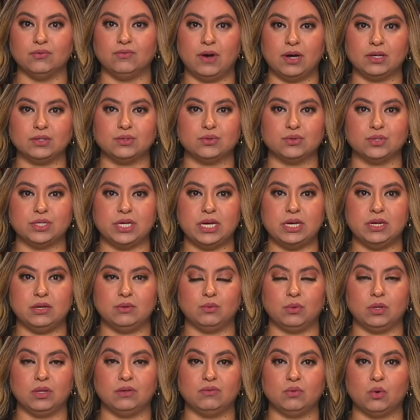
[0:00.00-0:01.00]
Fox
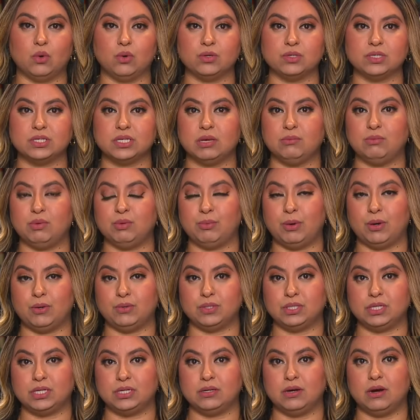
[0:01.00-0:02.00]
13 will, of course, keep you
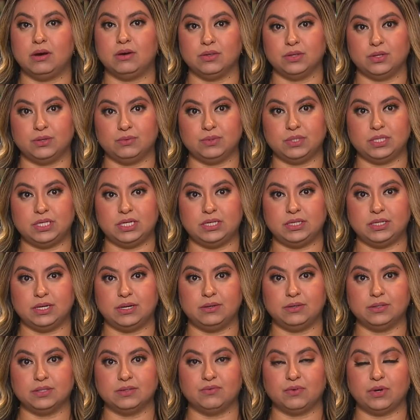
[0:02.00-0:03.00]
posted on those
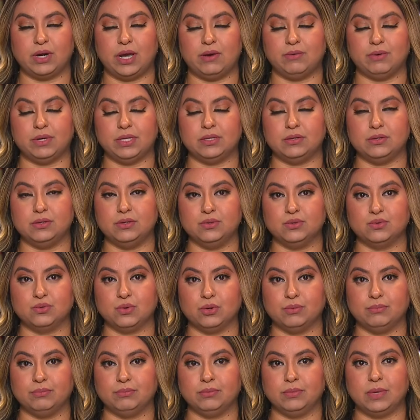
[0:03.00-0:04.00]
details. For now, in the
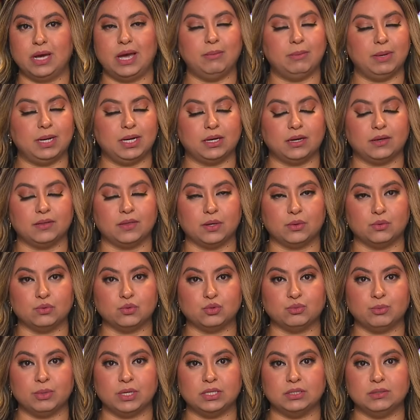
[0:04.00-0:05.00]
newsroom, I'm Alejandra
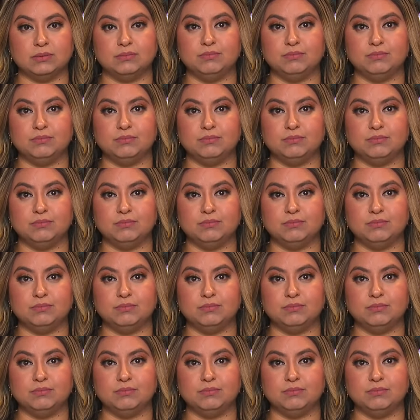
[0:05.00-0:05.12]
Guzman.